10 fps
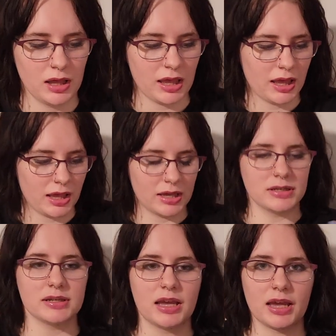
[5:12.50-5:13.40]

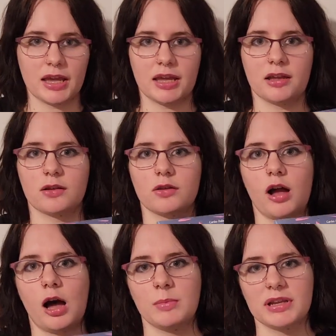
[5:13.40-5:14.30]
and a
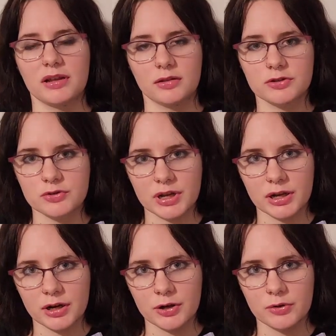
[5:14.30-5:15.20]
comic
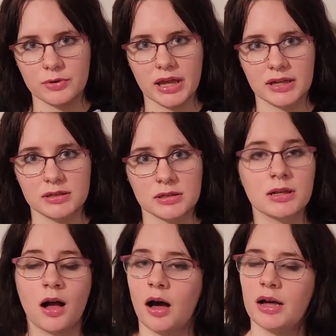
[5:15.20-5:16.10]
illustrator who gets
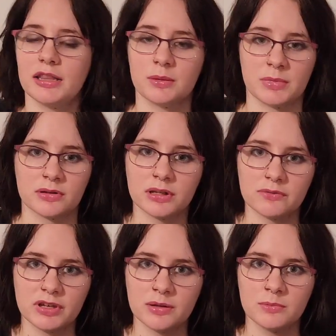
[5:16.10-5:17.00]
caught in the middle of
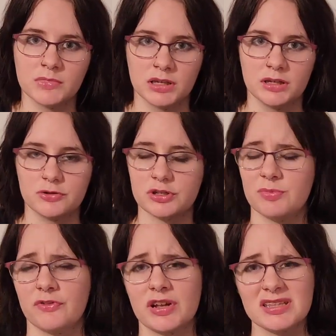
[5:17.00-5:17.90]
it. She
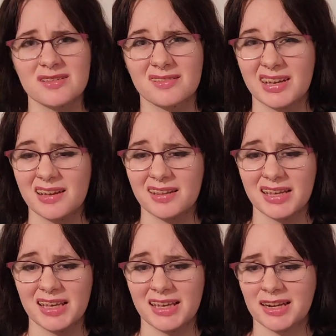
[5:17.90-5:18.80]
befriends a little
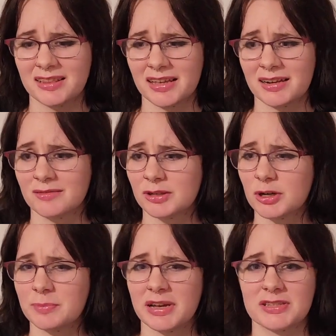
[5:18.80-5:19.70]
alien, and then
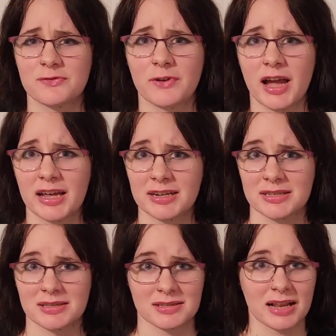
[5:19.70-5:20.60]
her best friend
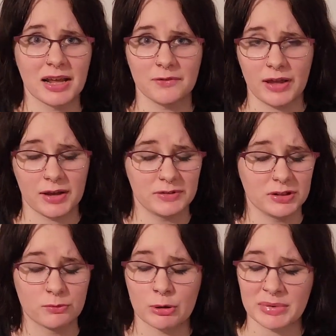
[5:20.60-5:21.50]
is kind of having
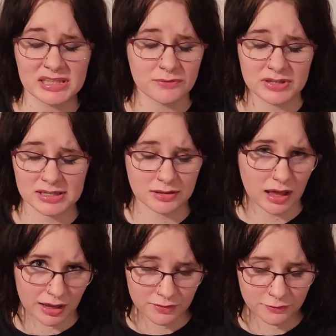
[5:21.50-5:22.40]
the romance of his
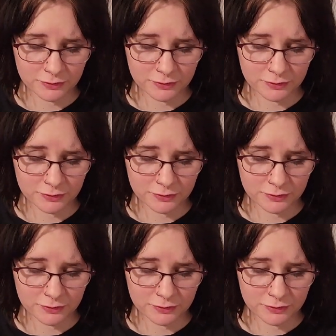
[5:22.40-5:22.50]
life.